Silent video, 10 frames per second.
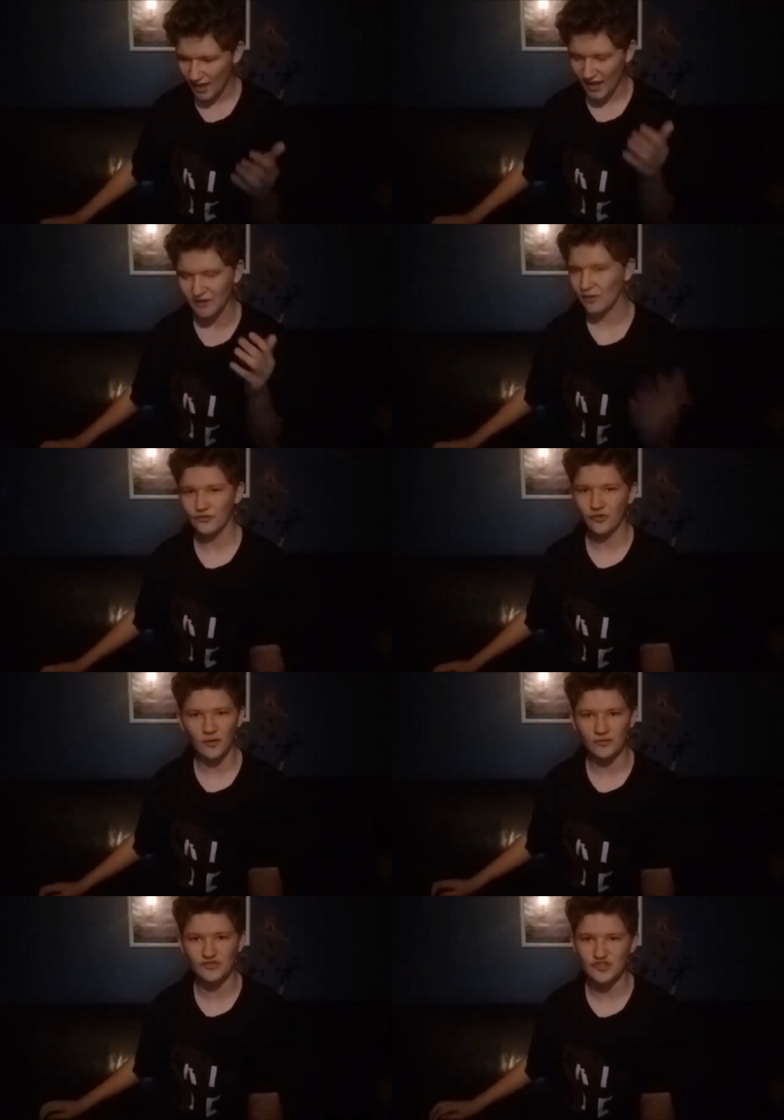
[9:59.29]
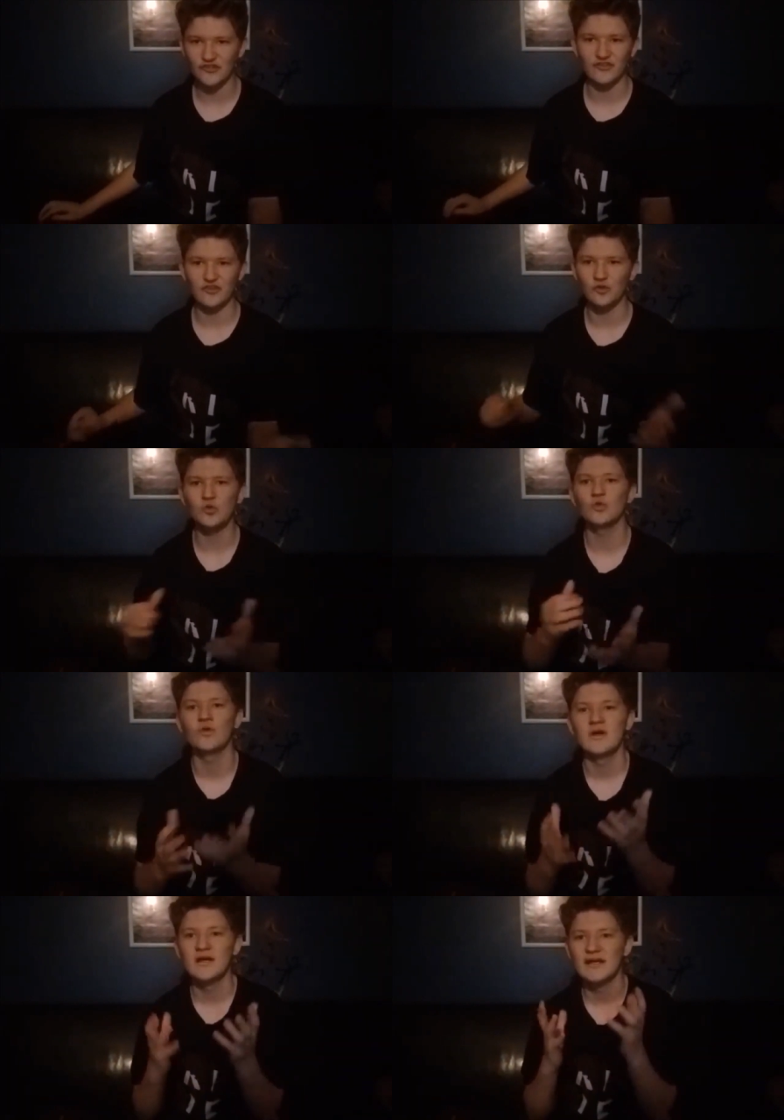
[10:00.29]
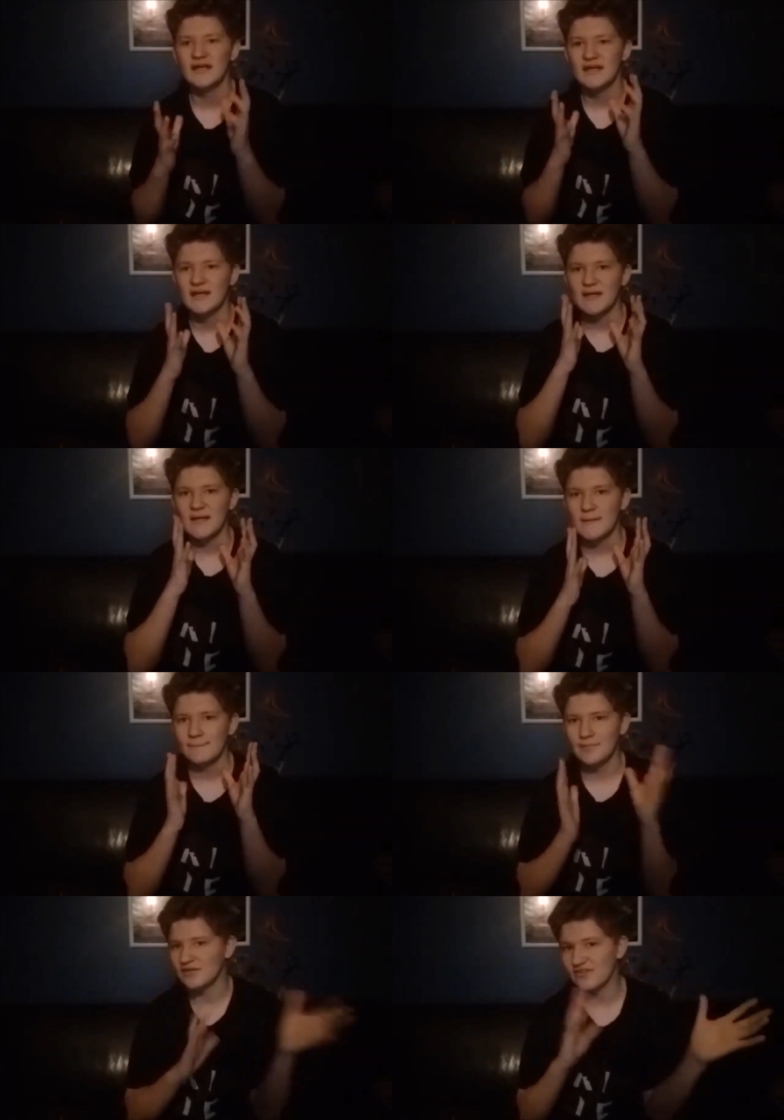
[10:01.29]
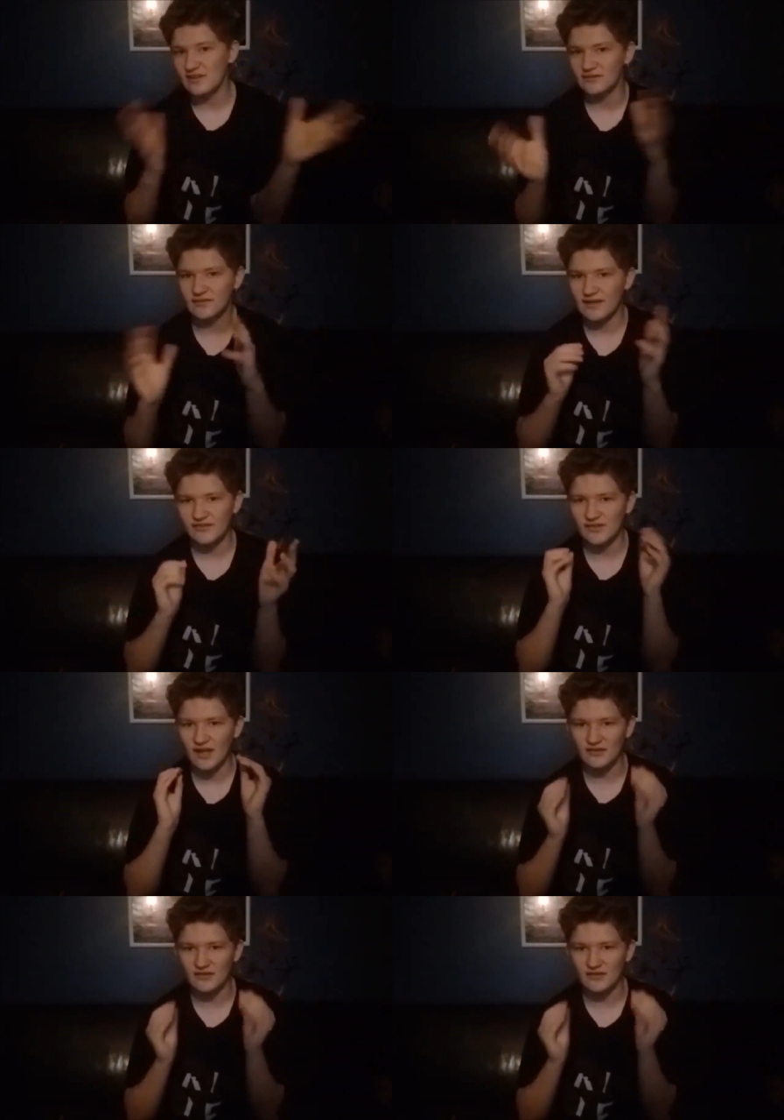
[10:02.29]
And also, I was just too busy and lazy to